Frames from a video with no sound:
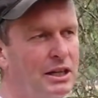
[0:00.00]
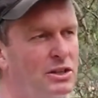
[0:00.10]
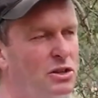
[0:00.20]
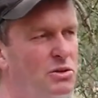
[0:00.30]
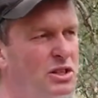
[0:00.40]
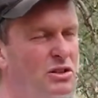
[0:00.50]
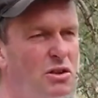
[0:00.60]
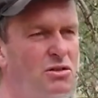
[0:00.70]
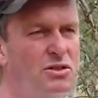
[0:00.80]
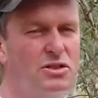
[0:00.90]
So it's
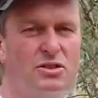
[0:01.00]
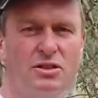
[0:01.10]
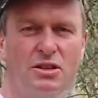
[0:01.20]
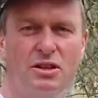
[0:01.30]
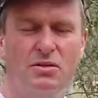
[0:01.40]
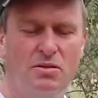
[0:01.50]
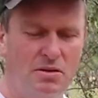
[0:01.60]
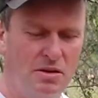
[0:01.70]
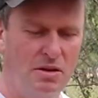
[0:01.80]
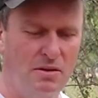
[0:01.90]
acknowledged, you know.
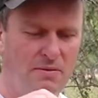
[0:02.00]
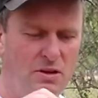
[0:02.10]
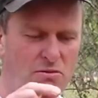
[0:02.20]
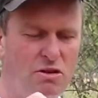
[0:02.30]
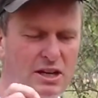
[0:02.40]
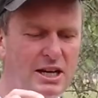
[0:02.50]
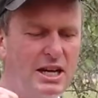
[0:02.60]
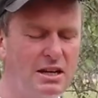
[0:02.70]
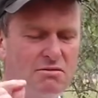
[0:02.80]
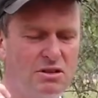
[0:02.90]
If you write it
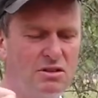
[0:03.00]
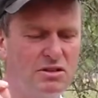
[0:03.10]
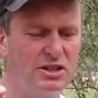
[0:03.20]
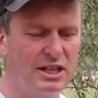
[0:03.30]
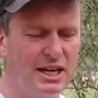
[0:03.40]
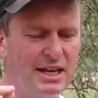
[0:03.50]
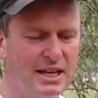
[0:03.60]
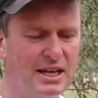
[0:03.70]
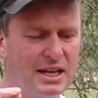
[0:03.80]
out, you're acknowledging it, eh?